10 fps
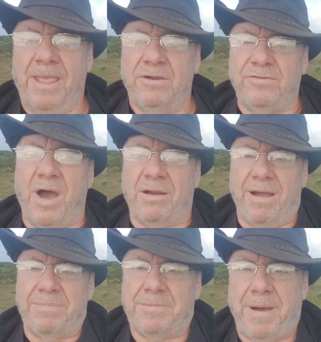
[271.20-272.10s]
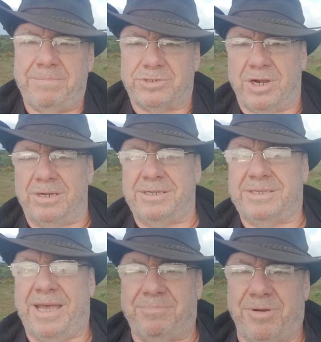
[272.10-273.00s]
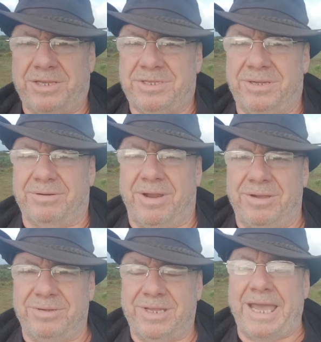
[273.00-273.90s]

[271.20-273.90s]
fire up the pump trucks at Preston New Road